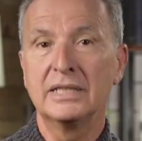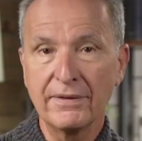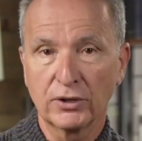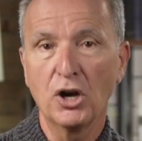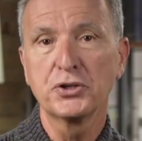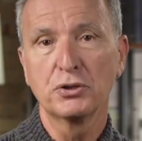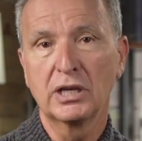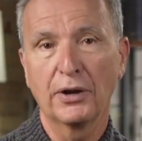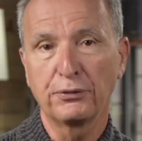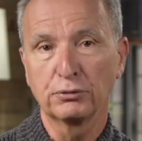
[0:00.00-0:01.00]
David also
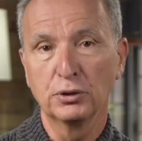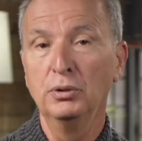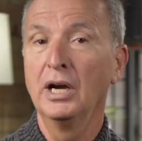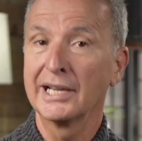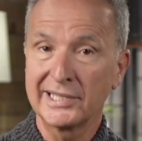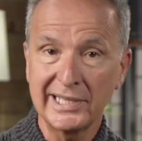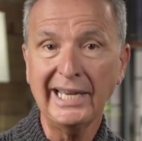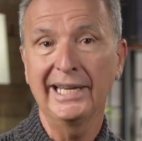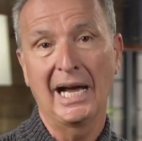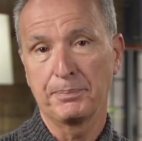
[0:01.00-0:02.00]
cut through a
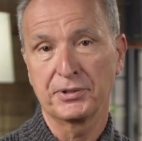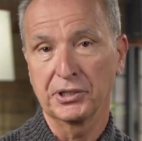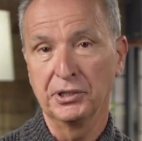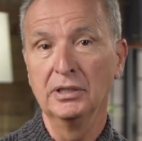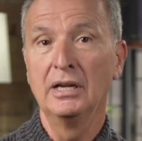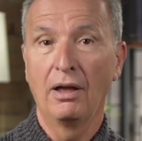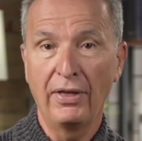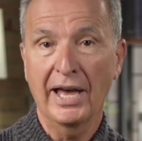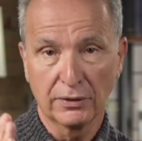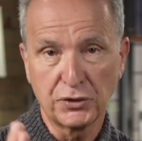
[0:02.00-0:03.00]
second obstacle,
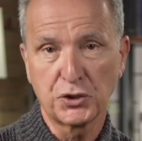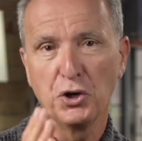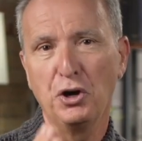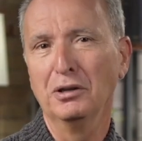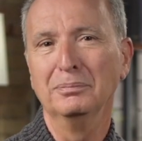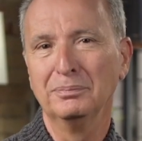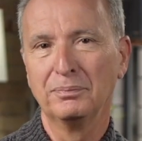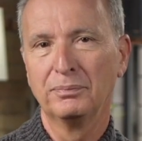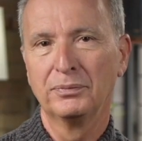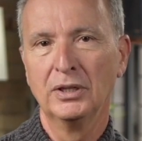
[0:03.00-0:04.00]
that of Saul.
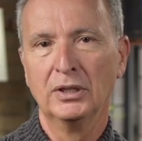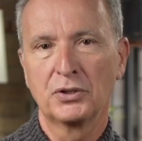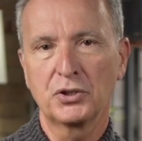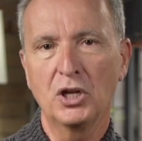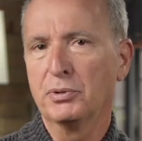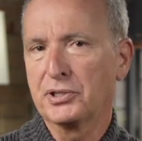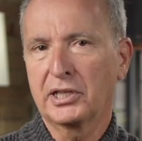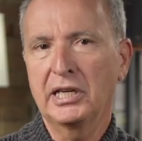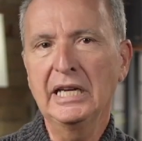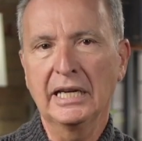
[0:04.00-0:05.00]
Saul was the
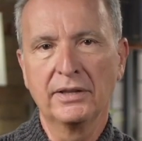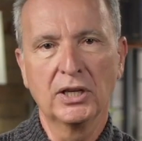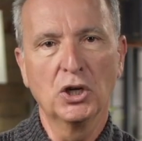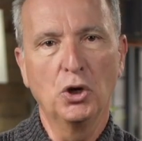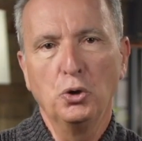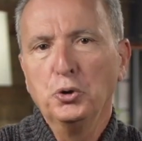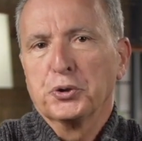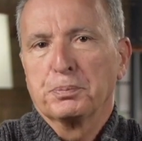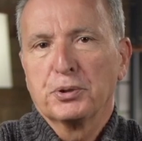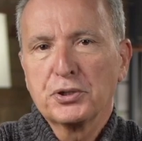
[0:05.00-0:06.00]
king and the
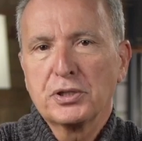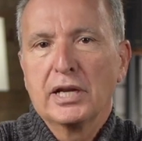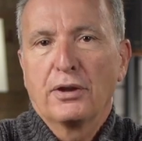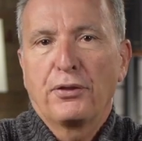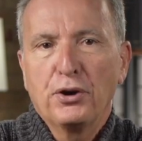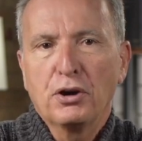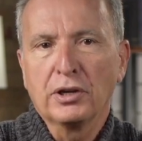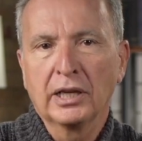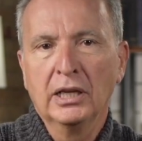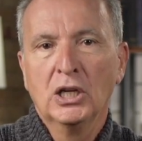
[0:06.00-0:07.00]
older person in
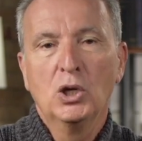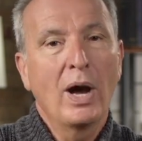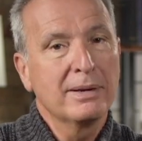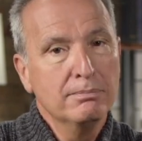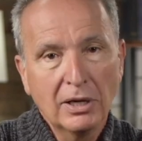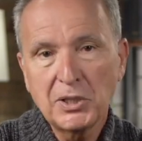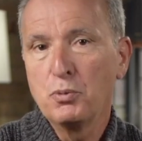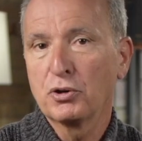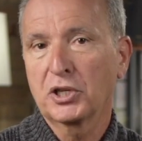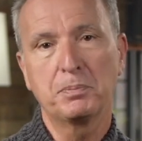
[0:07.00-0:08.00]
authority who had much
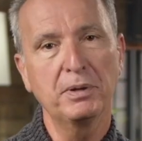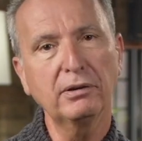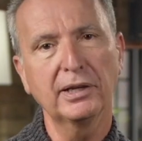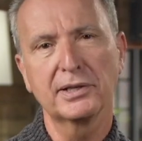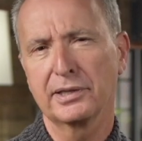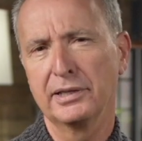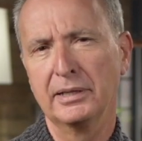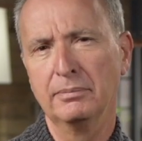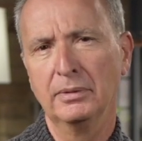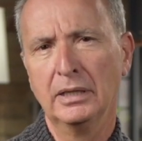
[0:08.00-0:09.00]
more experience than
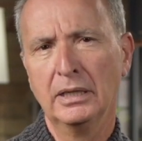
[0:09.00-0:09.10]
him.